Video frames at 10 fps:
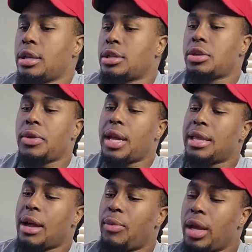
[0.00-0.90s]
Show y'all
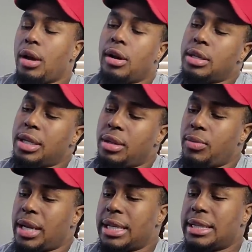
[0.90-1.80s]
that we are dealing
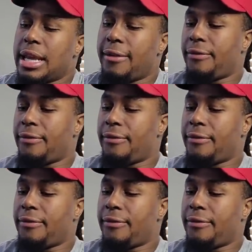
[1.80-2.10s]
with a safe